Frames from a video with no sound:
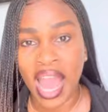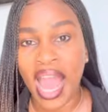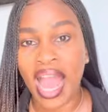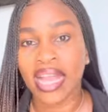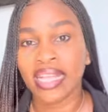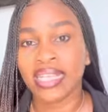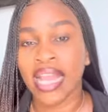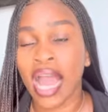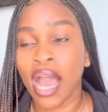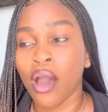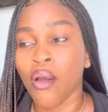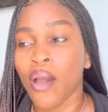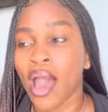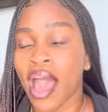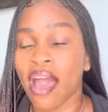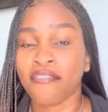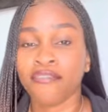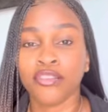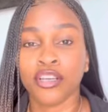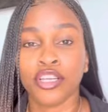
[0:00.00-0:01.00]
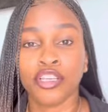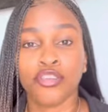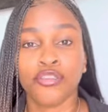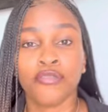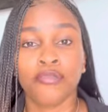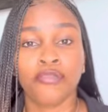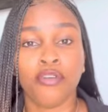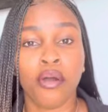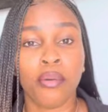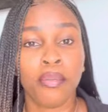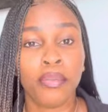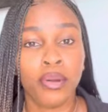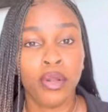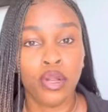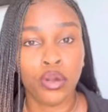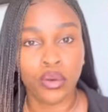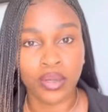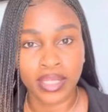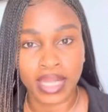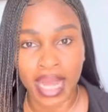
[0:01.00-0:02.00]
And now after you've
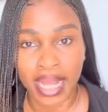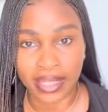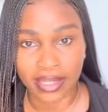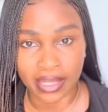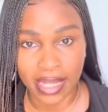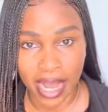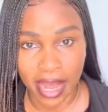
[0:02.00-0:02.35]
uploaded